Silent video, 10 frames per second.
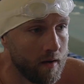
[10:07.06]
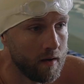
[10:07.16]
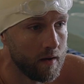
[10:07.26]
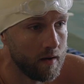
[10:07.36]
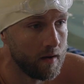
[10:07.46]

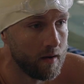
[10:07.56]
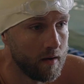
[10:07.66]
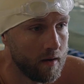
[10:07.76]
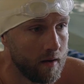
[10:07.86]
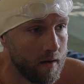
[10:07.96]
you
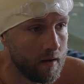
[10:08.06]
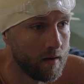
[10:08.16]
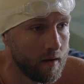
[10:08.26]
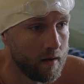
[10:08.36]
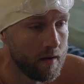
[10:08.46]
couldn't
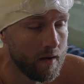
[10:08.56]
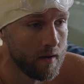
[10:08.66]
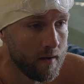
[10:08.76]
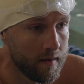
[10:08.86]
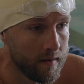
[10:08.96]
swim, you were
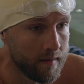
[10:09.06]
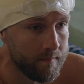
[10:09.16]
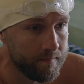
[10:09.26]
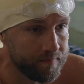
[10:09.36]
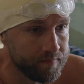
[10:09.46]
scared to
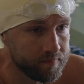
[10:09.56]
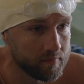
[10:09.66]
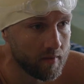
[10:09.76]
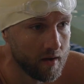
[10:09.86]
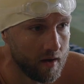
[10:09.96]
get in
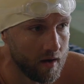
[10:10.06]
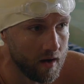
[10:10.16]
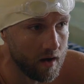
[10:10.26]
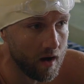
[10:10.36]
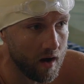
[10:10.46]
open
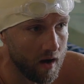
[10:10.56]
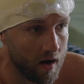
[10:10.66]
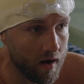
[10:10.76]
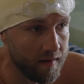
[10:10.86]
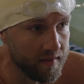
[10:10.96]
water,
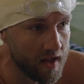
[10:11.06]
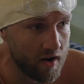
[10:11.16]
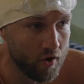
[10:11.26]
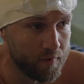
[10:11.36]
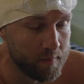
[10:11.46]
and
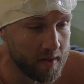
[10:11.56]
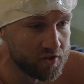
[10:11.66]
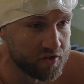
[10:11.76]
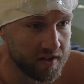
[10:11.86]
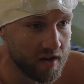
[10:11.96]

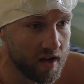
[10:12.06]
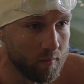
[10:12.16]
where